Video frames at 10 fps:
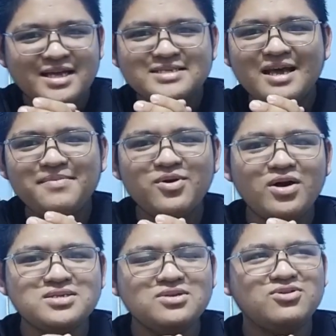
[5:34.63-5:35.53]
sabi ko
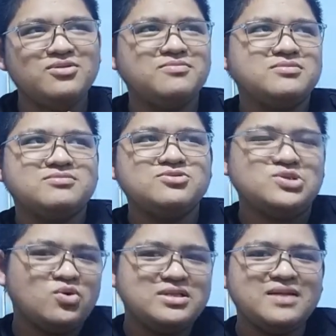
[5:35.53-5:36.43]
kasi nun,
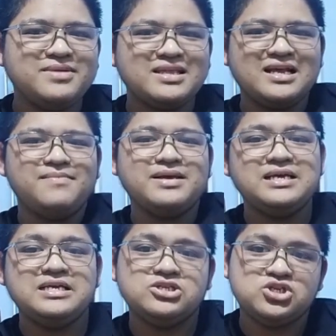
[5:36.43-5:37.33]
gusto ko din naman talaga
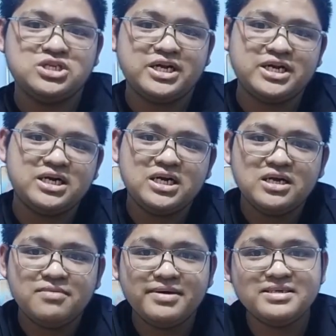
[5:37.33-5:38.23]
maging engineer,
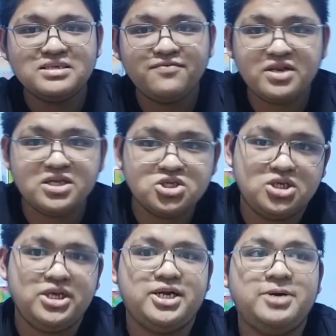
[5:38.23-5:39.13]
maging civil
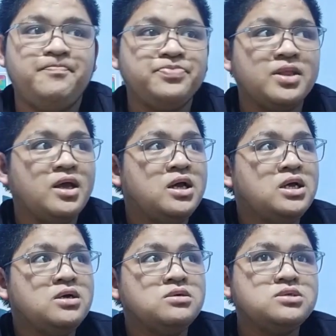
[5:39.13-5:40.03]
engineer.
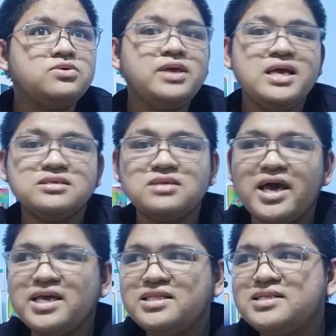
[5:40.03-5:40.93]
So yes,
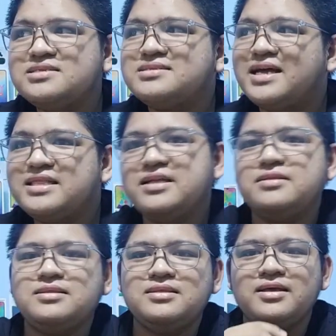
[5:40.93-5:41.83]
I did
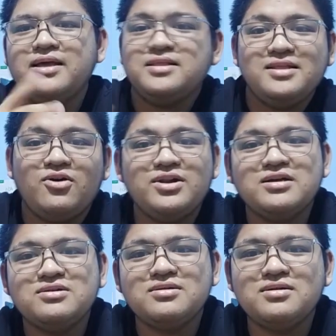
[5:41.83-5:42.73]
study and di
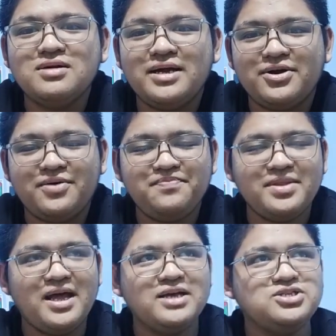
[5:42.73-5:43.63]
ako
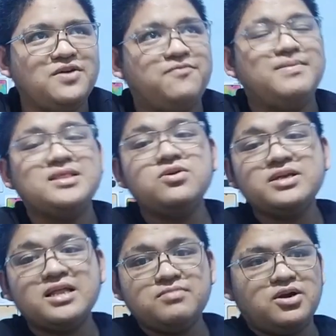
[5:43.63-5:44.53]
nag-shift. But
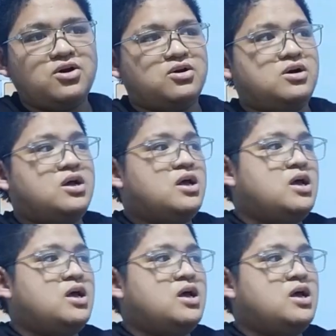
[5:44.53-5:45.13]
don't get me wrong.